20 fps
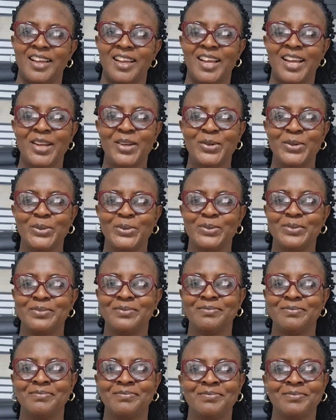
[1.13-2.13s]
Hello,
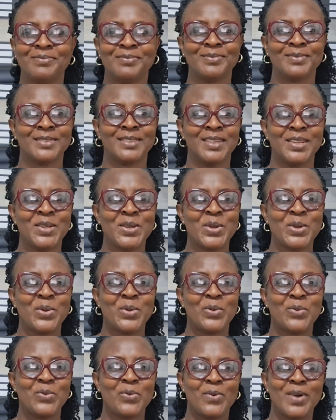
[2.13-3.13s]

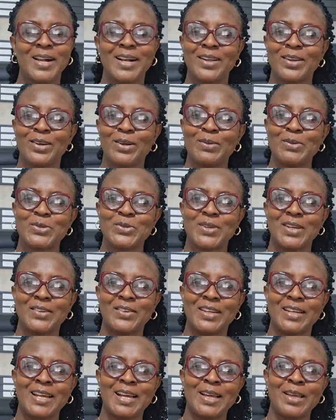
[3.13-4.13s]
welcome to
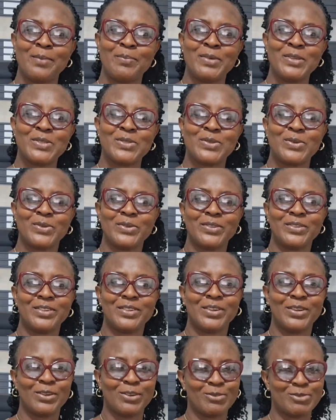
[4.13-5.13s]
another episode
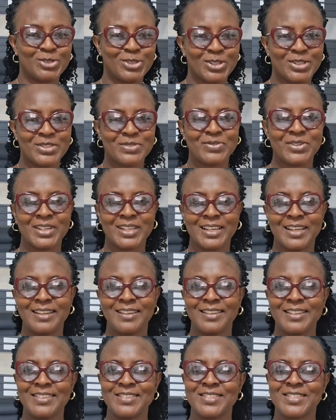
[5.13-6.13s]
of Just for
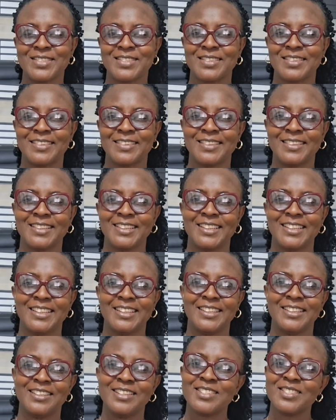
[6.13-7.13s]
Girls.
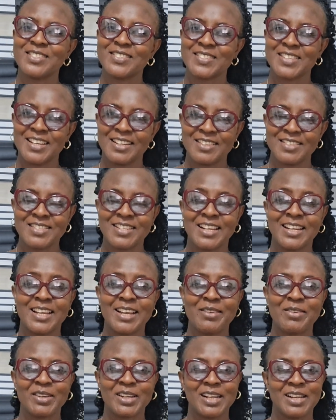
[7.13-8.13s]
This is Girls
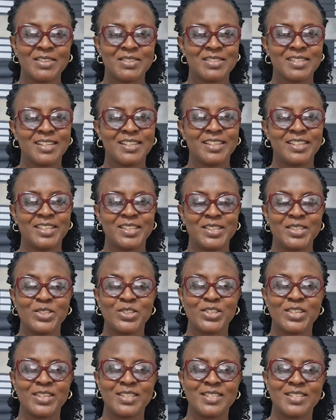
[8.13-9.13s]
Alive Counseling
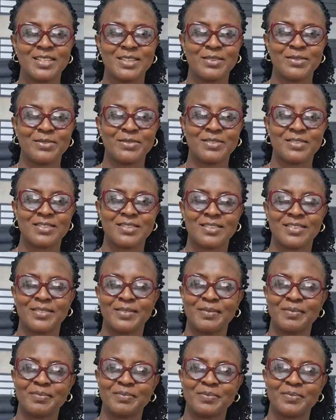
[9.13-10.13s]
Initiatives.
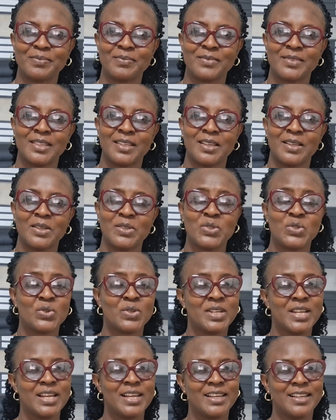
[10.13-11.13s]

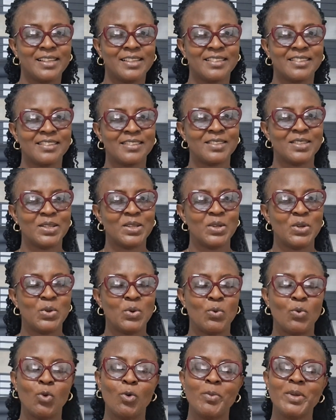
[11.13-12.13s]
Today,
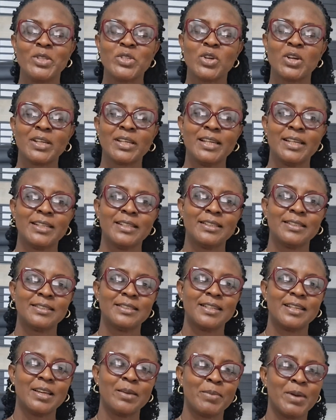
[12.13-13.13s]
we'll be
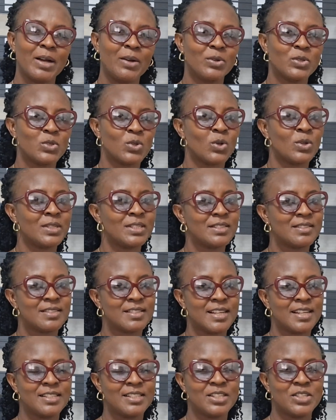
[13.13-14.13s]
talking about
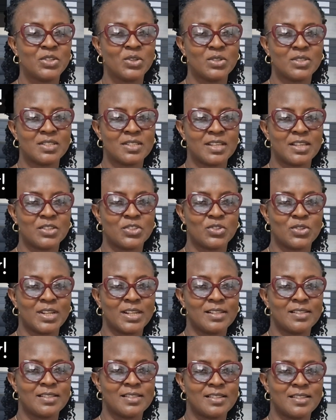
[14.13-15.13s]
understanding your
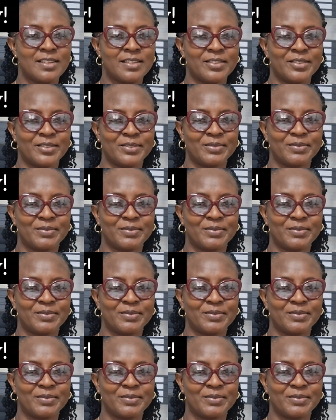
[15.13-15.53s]
sexuality.